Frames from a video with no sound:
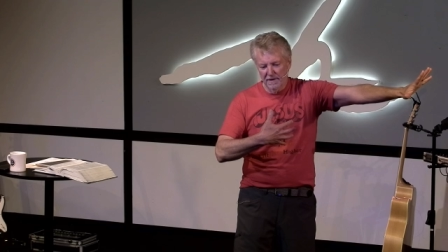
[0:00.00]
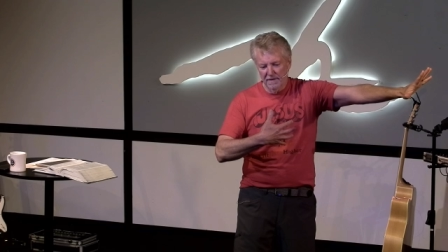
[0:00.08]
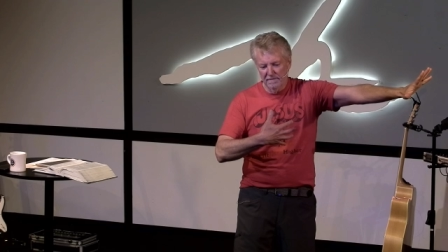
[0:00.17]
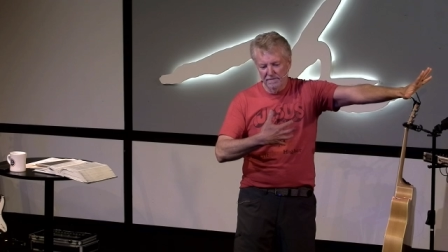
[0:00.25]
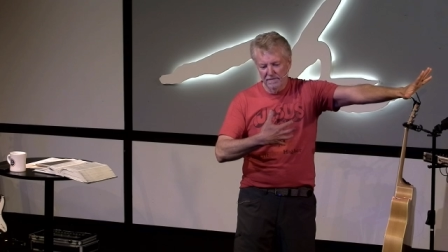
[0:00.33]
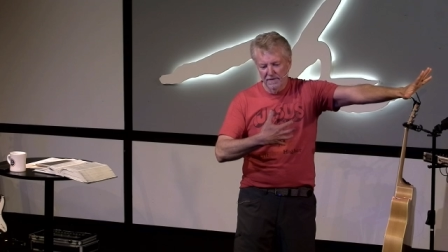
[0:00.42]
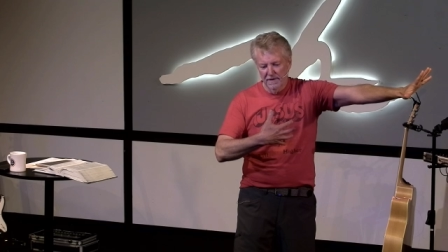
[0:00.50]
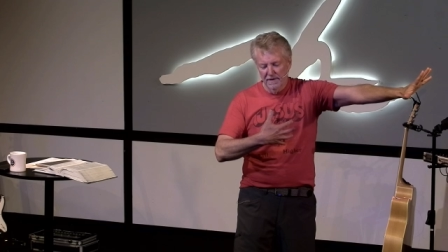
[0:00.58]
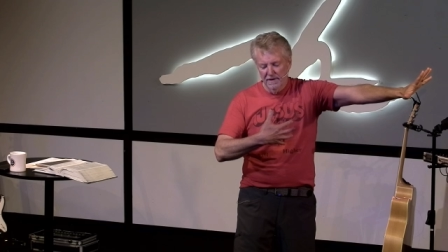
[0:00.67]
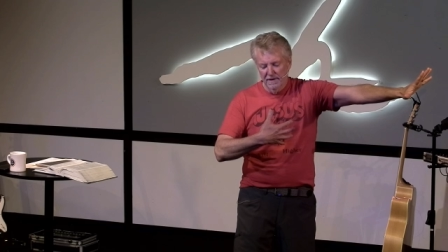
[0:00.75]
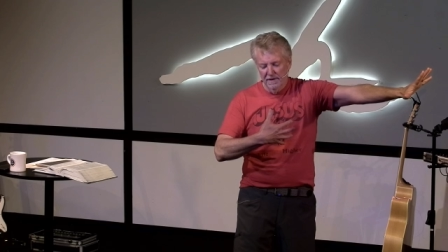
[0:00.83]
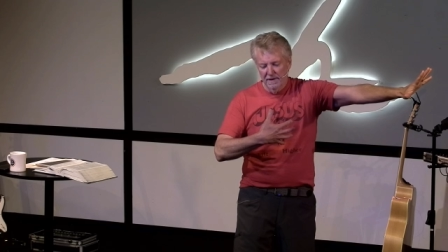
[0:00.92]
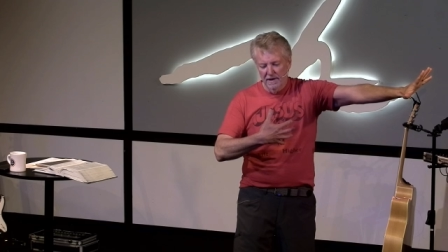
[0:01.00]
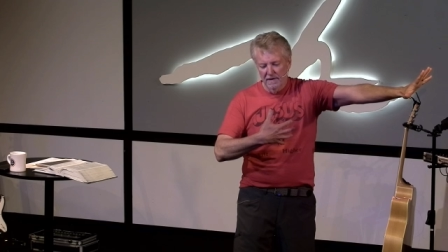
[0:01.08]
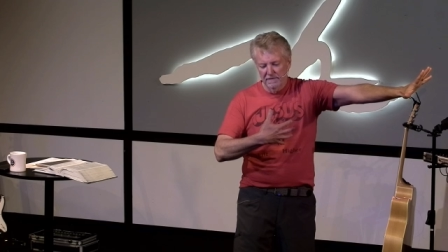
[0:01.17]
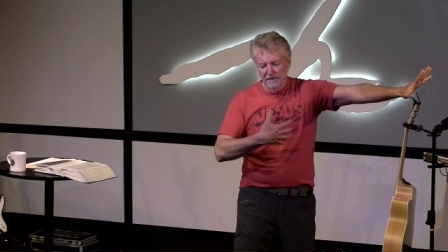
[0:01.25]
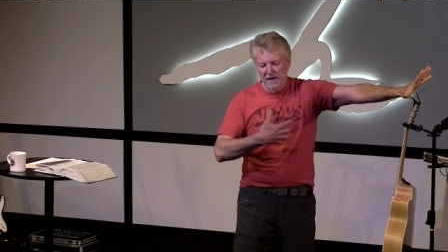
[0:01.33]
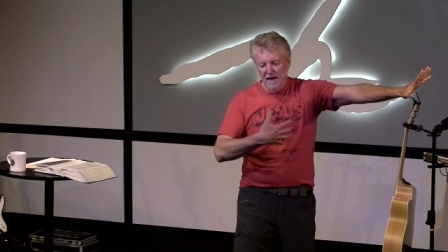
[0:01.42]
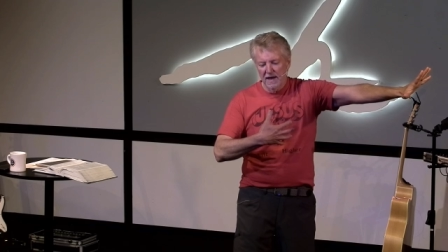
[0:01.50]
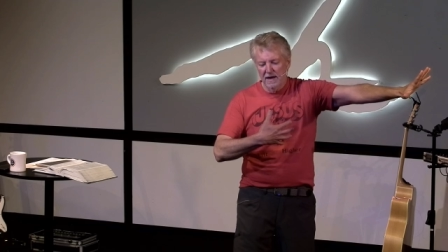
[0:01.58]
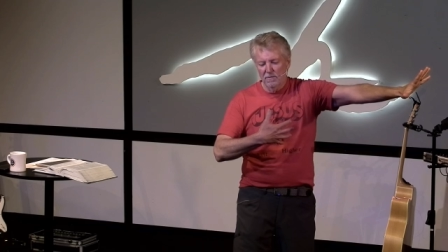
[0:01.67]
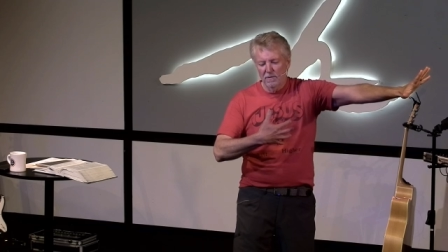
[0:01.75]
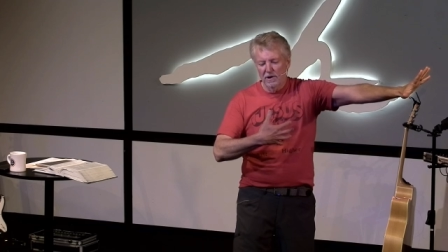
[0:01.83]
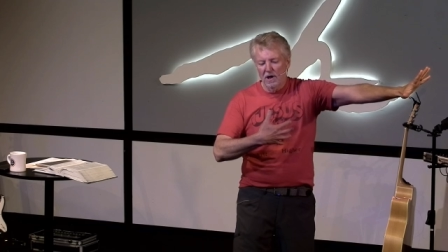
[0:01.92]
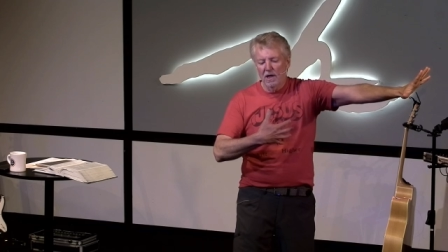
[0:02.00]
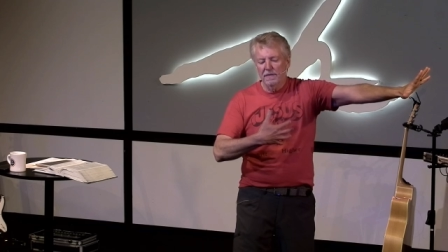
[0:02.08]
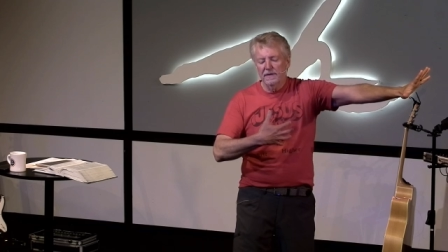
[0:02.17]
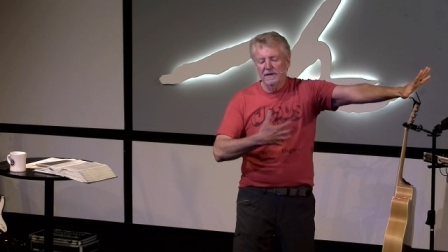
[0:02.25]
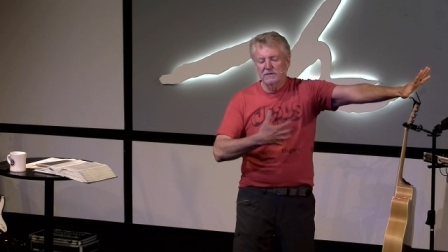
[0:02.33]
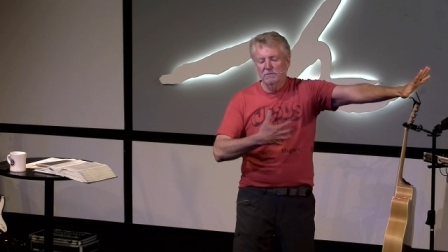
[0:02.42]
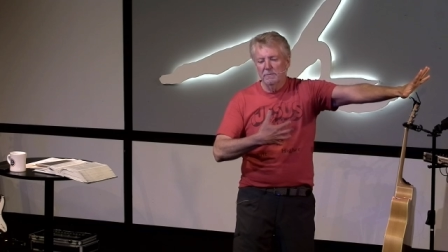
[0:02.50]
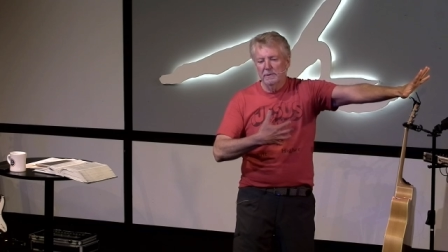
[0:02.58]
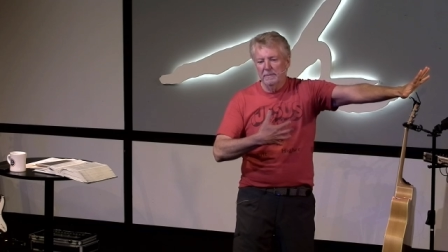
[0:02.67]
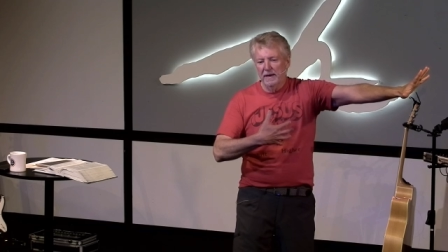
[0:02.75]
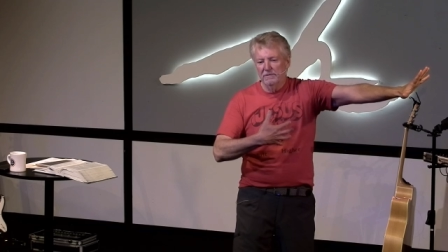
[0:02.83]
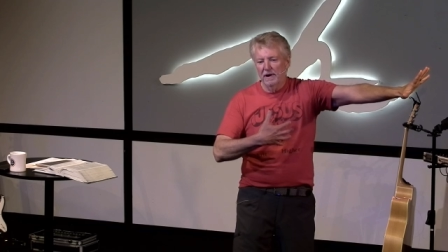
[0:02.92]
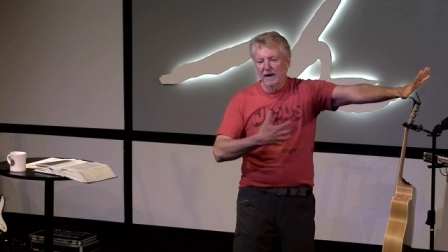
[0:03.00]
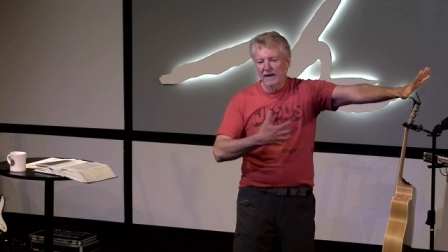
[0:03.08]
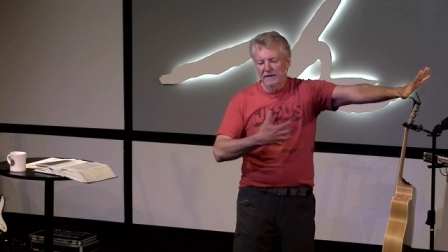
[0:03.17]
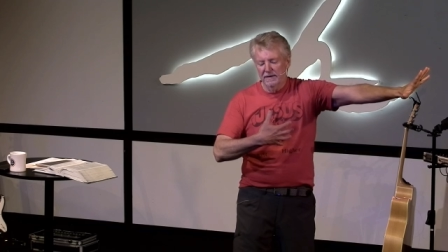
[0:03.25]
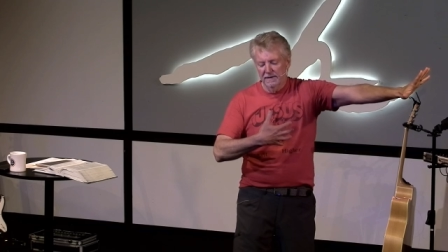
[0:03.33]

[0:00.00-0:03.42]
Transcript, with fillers: of, of a day when all things will be made right.